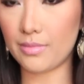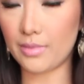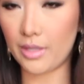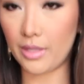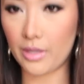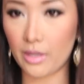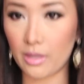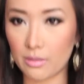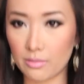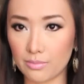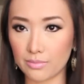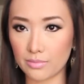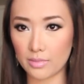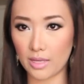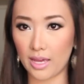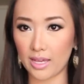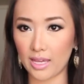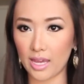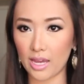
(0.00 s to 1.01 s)
There you go.
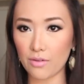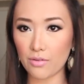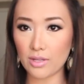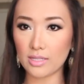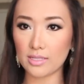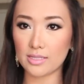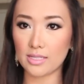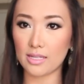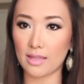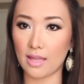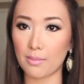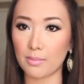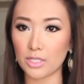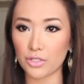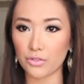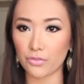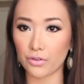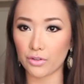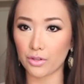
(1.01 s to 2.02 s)
I can't really sit that
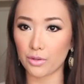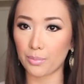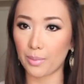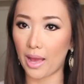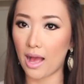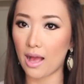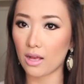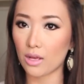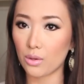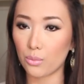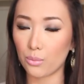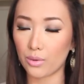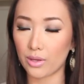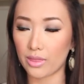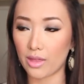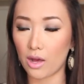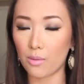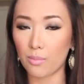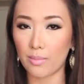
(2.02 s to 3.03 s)
much further back
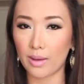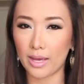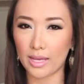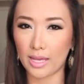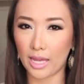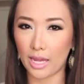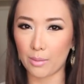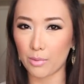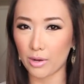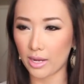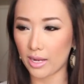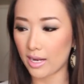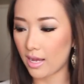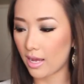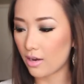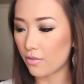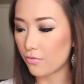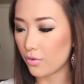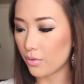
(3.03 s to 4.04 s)
without my camera getting
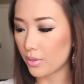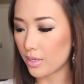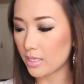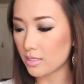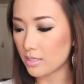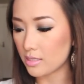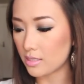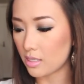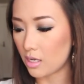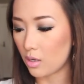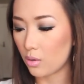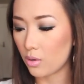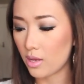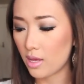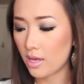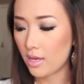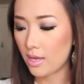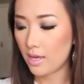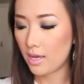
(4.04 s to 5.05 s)
out of focus, so
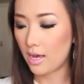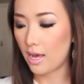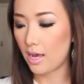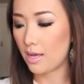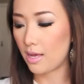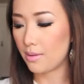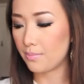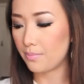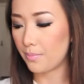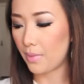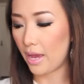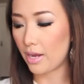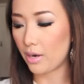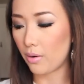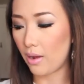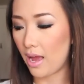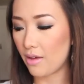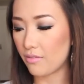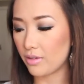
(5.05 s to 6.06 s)
um, I
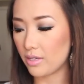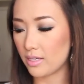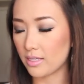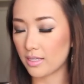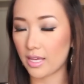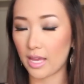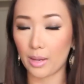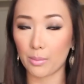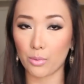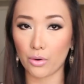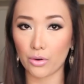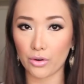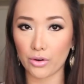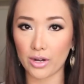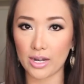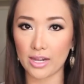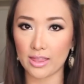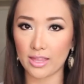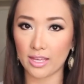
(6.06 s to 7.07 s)
don't have a camcorder or
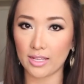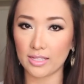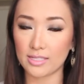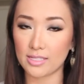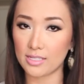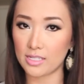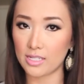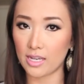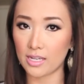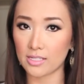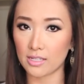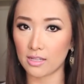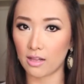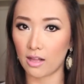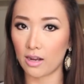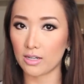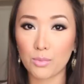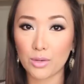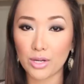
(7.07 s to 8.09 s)
anything, it's a
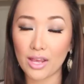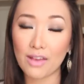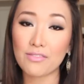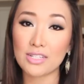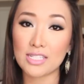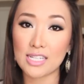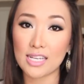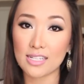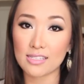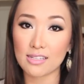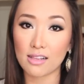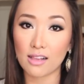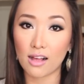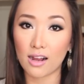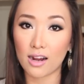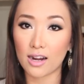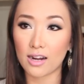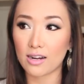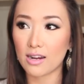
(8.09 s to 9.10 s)
DSLR. When you have a
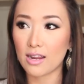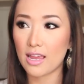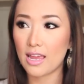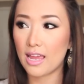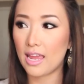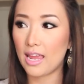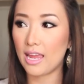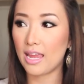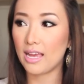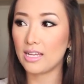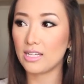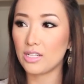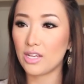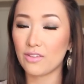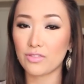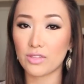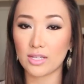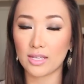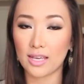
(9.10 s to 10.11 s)
DSLR and you
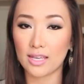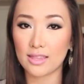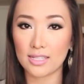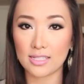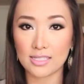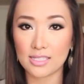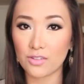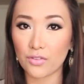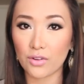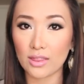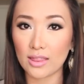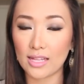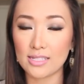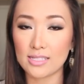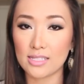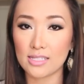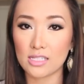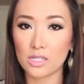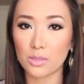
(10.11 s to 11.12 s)
have to get these different
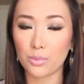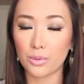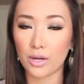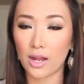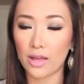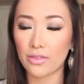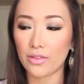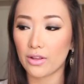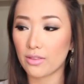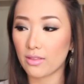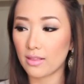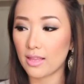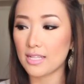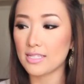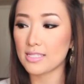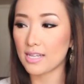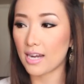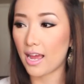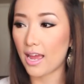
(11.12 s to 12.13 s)
lenses to put on there, the
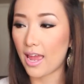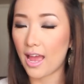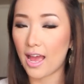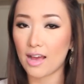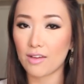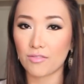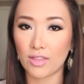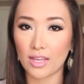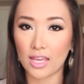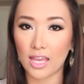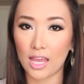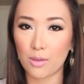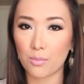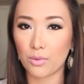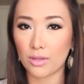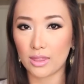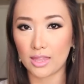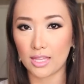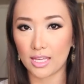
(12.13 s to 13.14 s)
lens that I have that came
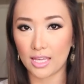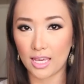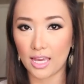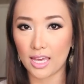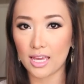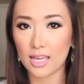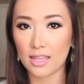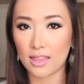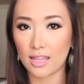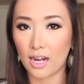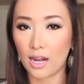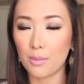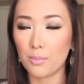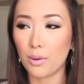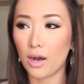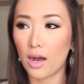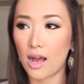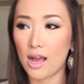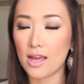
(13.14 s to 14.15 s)
with the kit that I
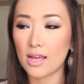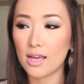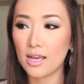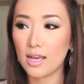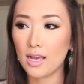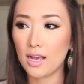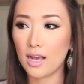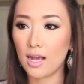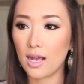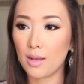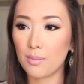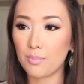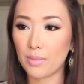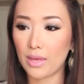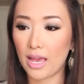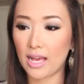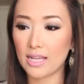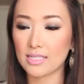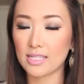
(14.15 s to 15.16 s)
bought, um,
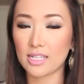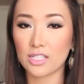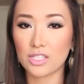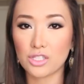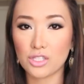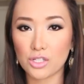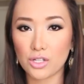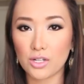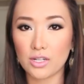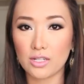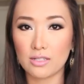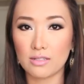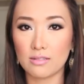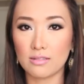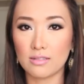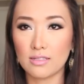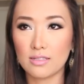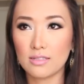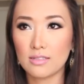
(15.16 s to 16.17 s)
it has like a
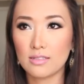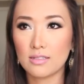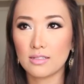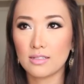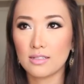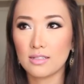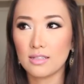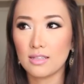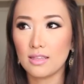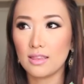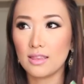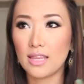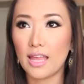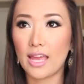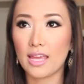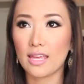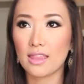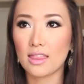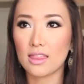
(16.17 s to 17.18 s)
certain
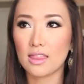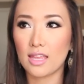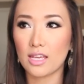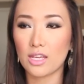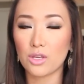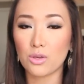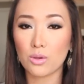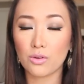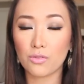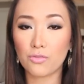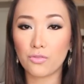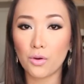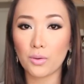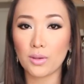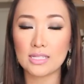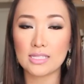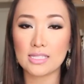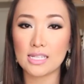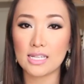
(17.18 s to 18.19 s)
length. Like you can
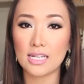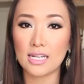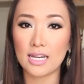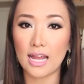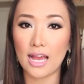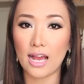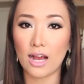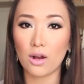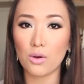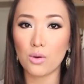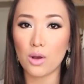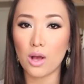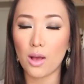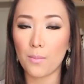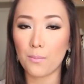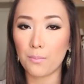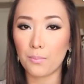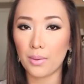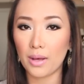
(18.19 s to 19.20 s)
focus in and out,
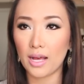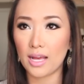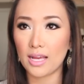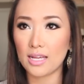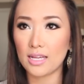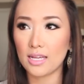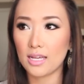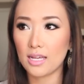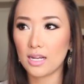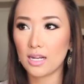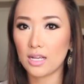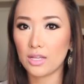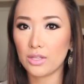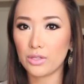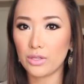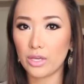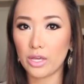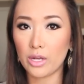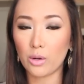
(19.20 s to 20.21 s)
but
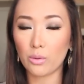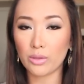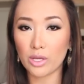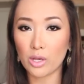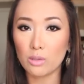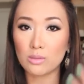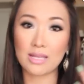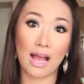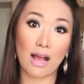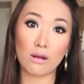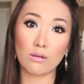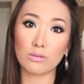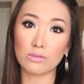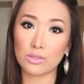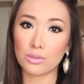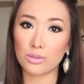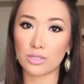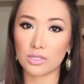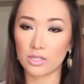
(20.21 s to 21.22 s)
it only goes out
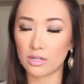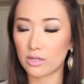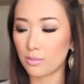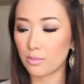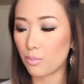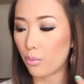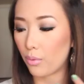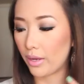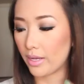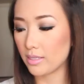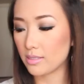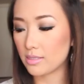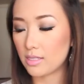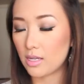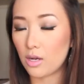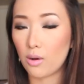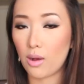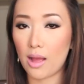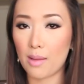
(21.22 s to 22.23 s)
to a certain point,
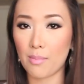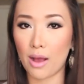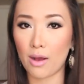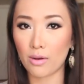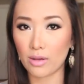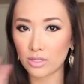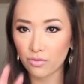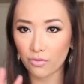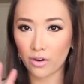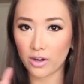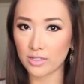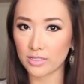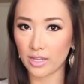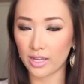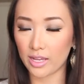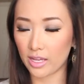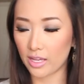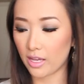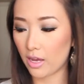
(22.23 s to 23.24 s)
so I'm out as far as
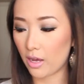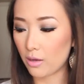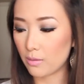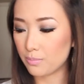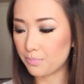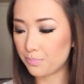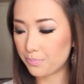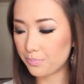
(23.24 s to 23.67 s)
I can go.